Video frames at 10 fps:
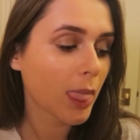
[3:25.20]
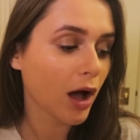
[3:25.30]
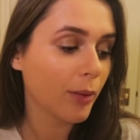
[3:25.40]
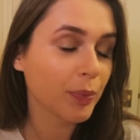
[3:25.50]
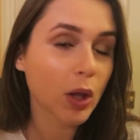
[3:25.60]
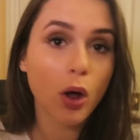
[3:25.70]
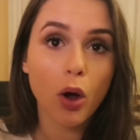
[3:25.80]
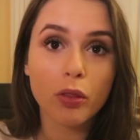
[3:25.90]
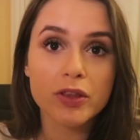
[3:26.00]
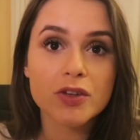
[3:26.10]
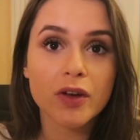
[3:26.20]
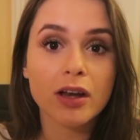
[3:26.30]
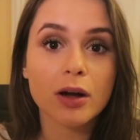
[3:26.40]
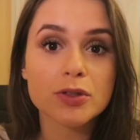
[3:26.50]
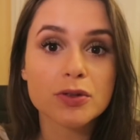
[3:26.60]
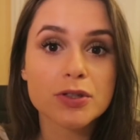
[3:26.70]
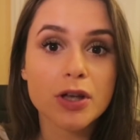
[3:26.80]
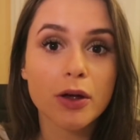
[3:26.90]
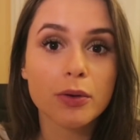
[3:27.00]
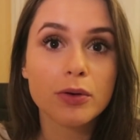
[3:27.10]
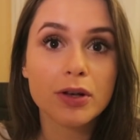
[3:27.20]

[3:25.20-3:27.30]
on the screen, I'll do so